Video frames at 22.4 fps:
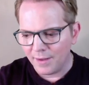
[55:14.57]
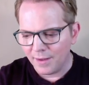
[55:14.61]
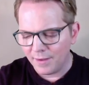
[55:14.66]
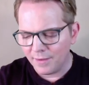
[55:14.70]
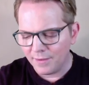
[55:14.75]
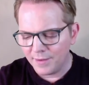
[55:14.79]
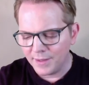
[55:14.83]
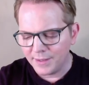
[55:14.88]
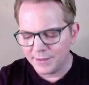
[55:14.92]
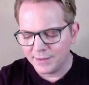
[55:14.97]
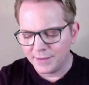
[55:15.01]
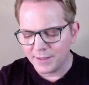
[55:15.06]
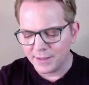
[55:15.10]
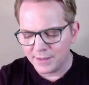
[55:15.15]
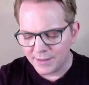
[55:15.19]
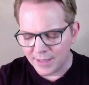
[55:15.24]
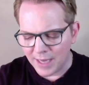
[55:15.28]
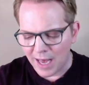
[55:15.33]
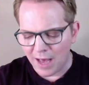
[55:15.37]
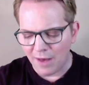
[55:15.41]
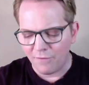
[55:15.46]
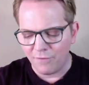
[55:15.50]
this does
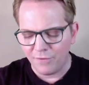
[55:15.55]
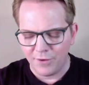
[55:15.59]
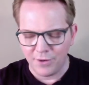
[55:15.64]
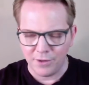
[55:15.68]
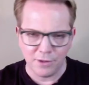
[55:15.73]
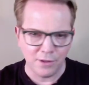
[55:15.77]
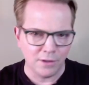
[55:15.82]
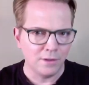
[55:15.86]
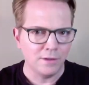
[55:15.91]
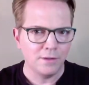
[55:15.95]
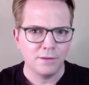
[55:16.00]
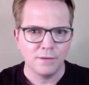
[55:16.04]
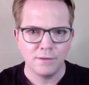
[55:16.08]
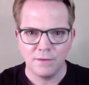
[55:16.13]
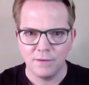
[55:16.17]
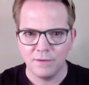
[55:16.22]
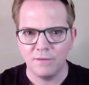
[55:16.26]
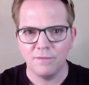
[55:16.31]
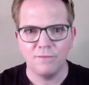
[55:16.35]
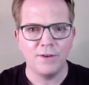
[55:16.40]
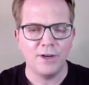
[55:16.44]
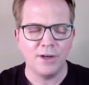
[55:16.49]
not feel
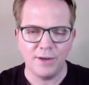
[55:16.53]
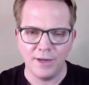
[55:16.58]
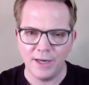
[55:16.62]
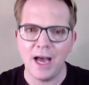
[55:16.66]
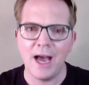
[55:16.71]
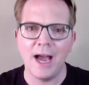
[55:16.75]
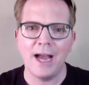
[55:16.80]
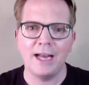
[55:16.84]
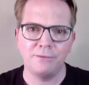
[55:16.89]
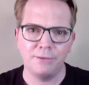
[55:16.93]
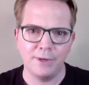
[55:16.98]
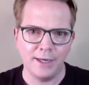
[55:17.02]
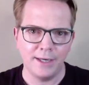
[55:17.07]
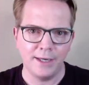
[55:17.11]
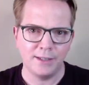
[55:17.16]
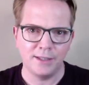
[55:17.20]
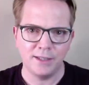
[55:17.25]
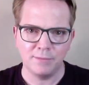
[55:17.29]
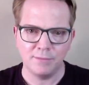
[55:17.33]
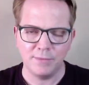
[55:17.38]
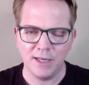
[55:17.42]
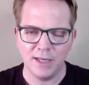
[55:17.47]
very hydrating
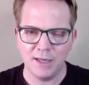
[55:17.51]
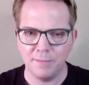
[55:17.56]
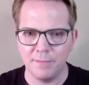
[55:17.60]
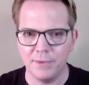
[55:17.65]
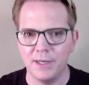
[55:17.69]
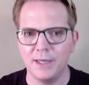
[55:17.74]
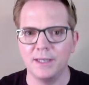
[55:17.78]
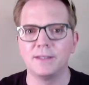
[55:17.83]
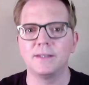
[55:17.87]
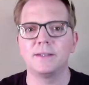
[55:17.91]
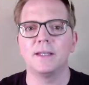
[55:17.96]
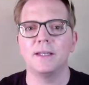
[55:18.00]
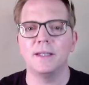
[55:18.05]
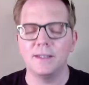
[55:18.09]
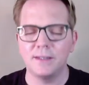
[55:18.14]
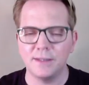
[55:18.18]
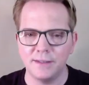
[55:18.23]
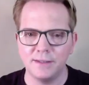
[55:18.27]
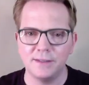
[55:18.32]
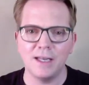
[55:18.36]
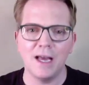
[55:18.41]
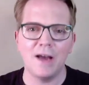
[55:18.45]
to me, but it's
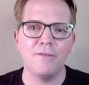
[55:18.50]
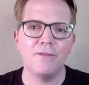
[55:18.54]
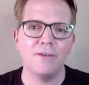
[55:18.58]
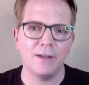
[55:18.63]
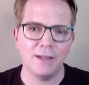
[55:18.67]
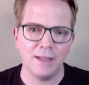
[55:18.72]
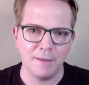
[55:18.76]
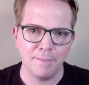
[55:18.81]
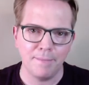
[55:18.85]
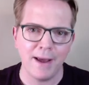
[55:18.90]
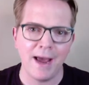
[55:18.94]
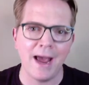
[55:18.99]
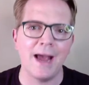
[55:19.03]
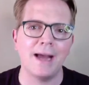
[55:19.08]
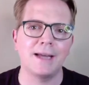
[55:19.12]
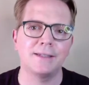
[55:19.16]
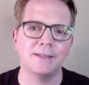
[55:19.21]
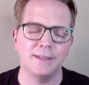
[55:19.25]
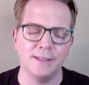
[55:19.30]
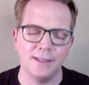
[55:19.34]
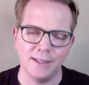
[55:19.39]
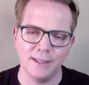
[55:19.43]
it's definitely
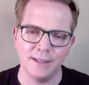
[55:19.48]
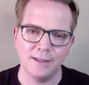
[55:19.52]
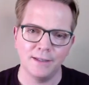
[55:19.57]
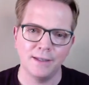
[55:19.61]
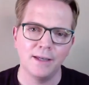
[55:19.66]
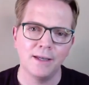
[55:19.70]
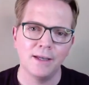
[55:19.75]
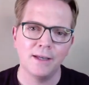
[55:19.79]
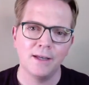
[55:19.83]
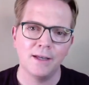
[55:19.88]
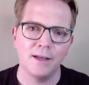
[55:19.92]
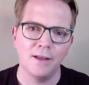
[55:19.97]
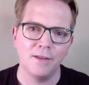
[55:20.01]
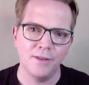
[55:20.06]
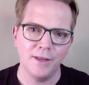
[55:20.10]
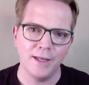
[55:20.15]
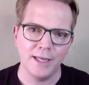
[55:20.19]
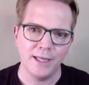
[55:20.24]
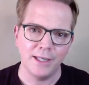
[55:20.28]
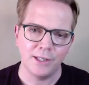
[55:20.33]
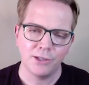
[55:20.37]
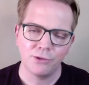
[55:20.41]
packs in
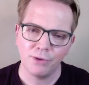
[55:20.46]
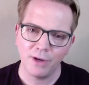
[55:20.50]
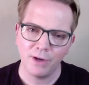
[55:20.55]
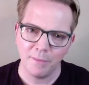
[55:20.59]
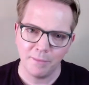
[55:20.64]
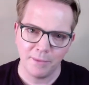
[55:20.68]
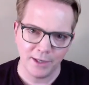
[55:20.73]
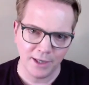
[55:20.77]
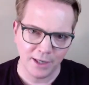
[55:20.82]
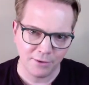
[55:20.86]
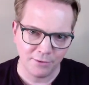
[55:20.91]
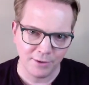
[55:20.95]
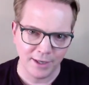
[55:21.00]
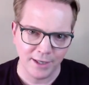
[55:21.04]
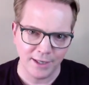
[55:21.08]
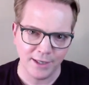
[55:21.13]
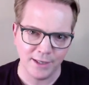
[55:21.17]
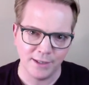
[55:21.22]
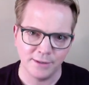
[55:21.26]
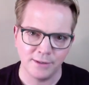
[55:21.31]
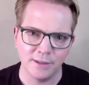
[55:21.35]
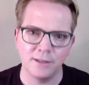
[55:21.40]
the treatment
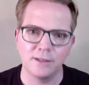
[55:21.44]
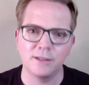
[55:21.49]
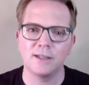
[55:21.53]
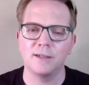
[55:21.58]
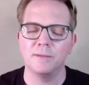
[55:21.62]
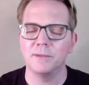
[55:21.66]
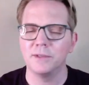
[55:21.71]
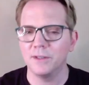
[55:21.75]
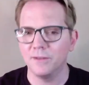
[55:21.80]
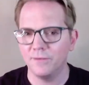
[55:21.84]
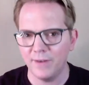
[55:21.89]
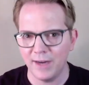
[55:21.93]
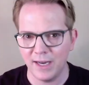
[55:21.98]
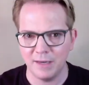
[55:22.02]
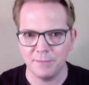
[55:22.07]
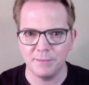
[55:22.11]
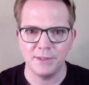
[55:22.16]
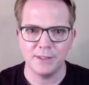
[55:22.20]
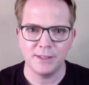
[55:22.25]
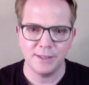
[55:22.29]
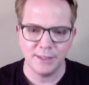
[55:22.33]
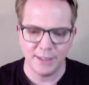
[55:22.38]
ingredients in terms of
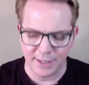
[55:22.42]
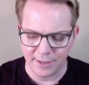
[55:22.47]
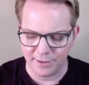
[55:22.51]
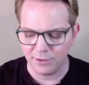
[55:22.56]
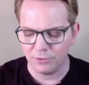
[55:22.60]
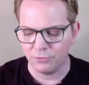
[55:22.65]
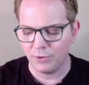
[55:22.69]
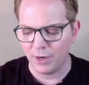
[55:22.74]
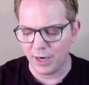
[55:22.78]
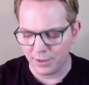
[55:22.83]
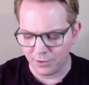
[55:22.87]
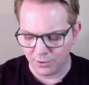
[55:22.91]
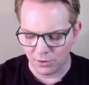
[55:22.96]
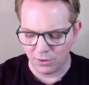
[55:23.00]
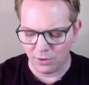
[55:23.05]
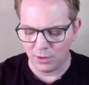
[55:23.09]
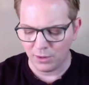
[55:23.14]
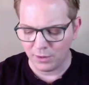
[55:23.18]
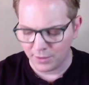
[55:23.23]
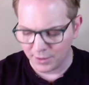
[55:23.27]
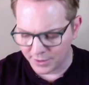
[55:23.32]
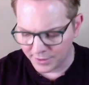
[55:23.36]
vitamin C and the
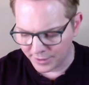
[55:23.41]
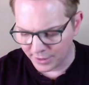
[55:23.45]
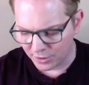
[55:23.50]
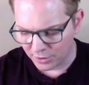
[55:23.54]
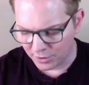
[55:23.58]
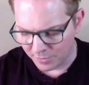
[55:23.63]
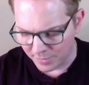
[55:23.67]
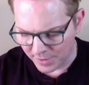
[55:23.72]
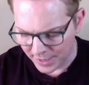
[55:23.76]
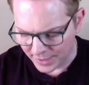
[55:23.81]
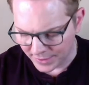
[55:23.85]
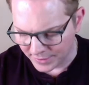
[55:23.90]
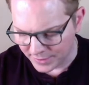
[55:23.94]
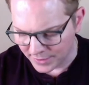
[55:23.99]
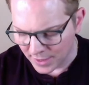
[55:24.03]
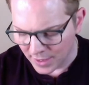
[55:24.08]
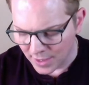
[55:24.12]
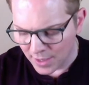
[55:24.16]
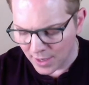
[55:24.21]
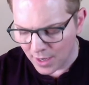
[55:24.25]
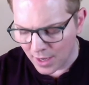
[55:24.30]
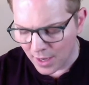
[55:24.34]
retinol and the ceramides.
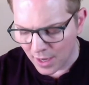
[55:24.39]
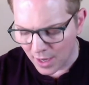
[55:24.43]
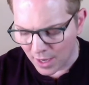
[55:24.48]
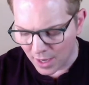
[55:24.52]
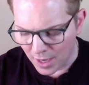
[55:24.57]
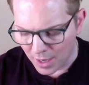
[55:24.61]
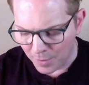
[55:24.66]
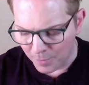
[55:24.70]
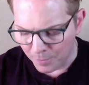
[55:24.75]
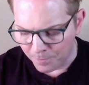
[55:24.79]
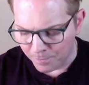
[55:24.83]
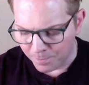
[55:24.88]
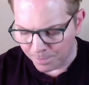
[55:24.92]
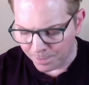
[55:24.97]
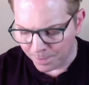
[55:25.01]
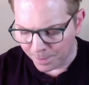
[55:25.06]
Um,